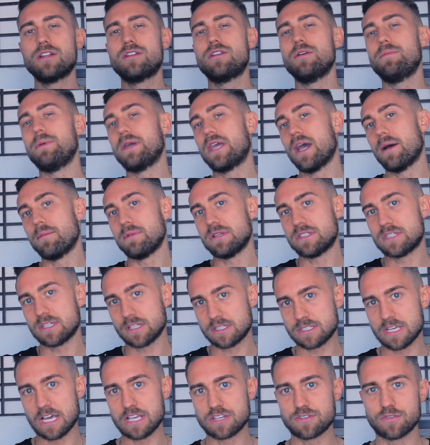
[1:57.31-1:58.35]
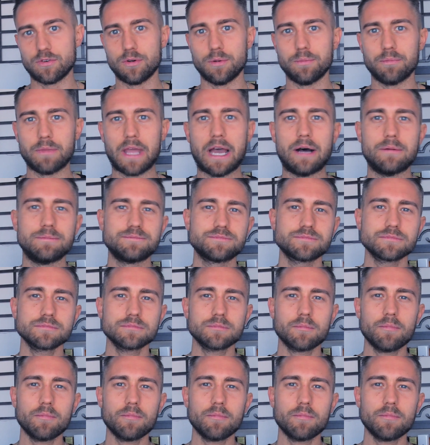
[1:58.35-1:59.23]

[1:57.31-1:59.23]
to becoming successful. Now,